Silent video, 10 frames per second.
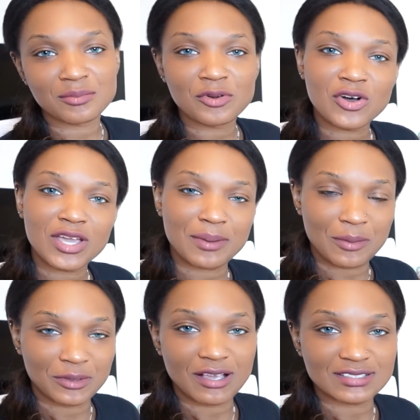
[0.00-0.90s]
a Boy by
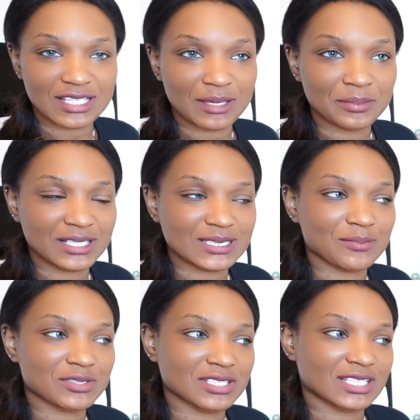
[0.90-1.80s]
Beyonce, but
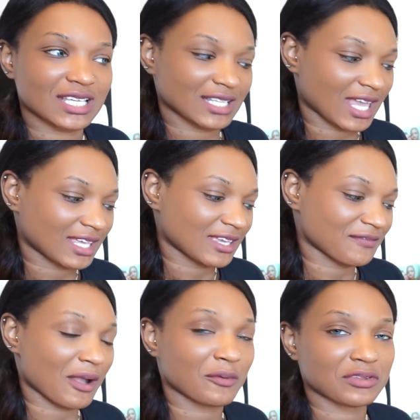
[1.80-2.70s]
except she's saying like
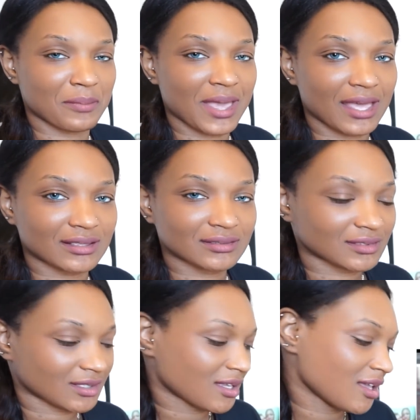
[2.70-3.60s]
If I Were the Man.
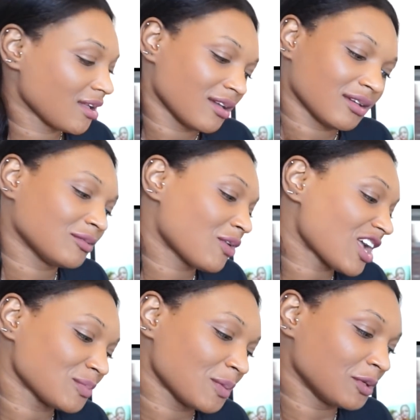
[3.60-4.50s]

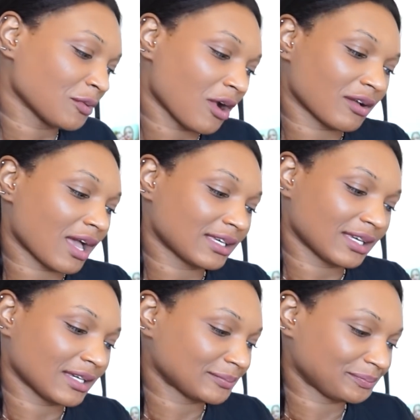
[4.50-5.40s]
Watch me be wrong. I
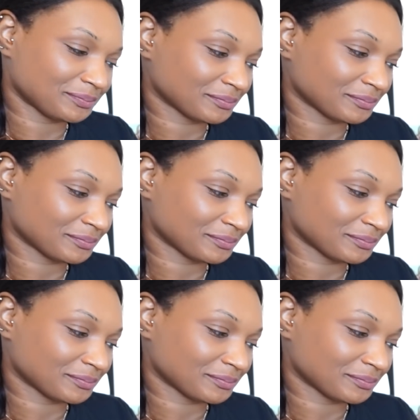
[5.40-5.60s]
can't.